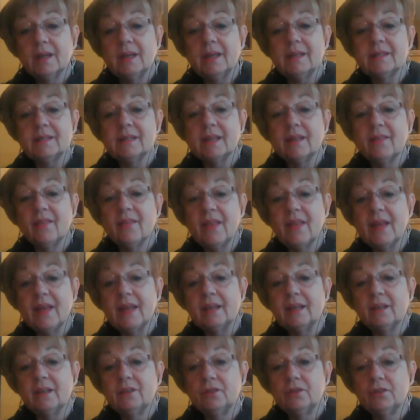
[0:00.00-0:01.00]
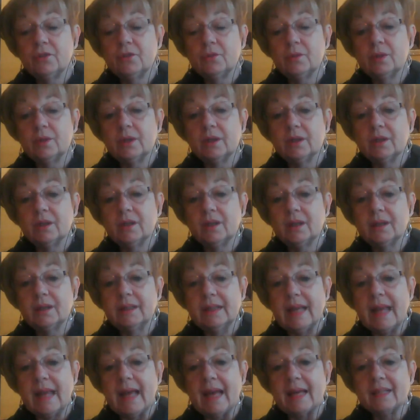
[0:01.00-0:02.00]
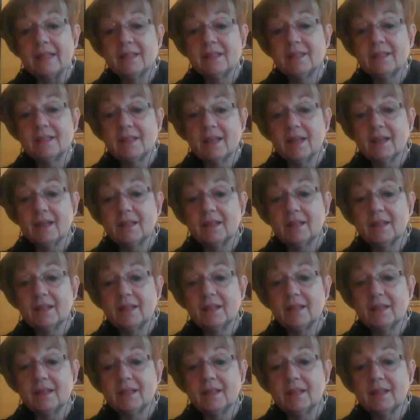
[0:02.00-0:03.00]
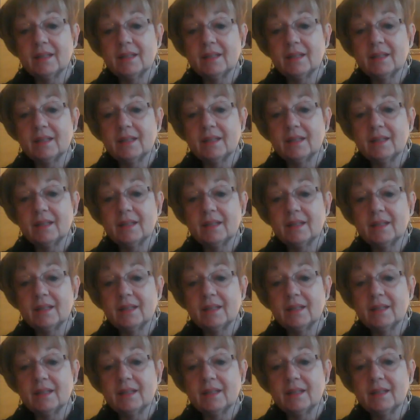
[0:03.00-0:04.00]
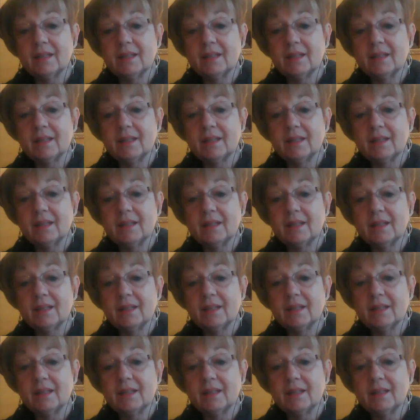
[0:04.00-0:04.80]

he said, then do an ad set just for that